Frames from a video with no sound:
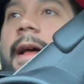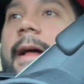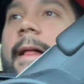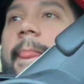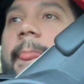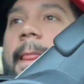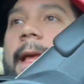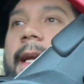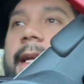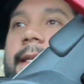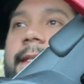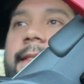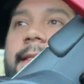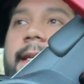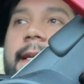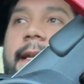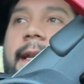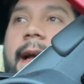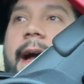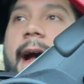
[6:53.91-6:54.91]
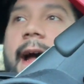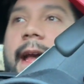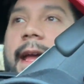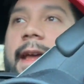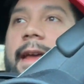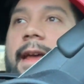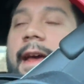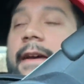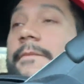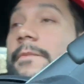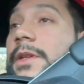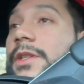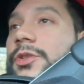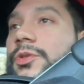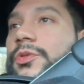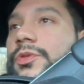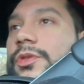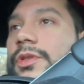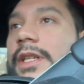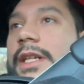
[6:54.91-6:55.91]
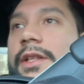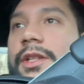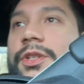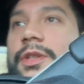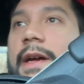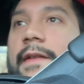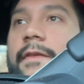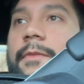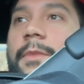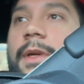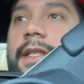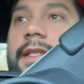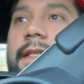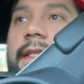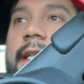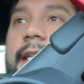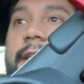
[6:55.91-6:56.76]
like I said, I have been daily driving Mustangs